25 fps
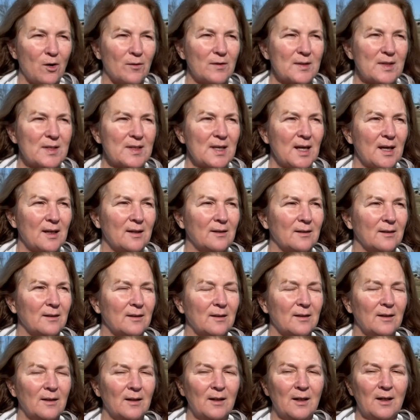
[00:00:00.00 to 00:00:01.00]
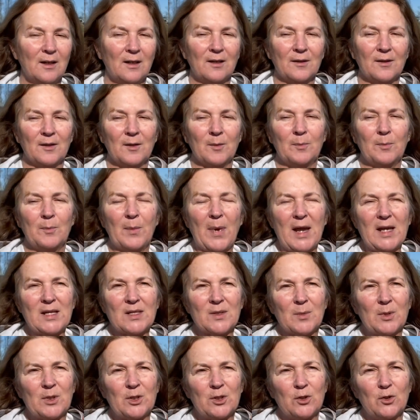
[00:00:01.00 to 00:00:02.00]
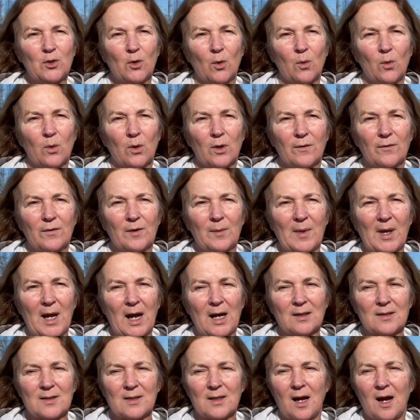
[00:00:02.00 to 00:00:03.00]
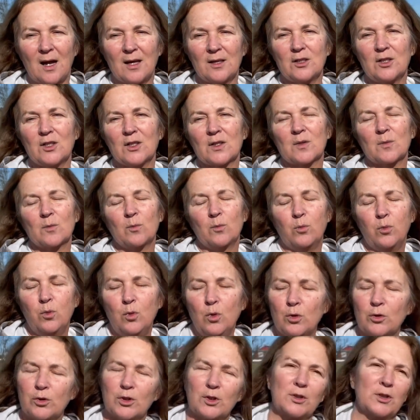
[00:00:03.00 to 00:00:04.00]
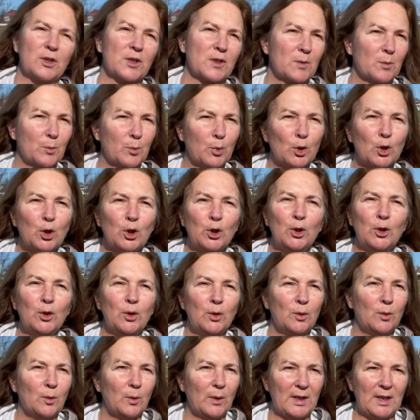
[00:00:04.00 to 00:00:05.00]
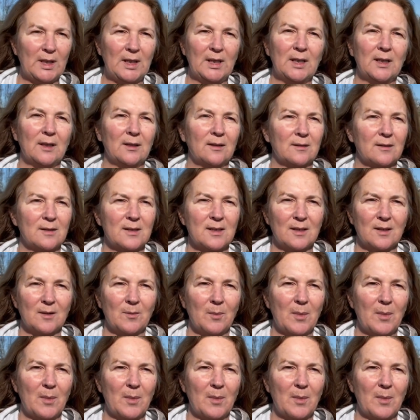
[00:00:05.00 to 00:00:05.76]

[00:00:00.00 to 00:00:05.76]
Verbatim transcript: of a sudden, the basement door from the outside just whoosh, just blew into the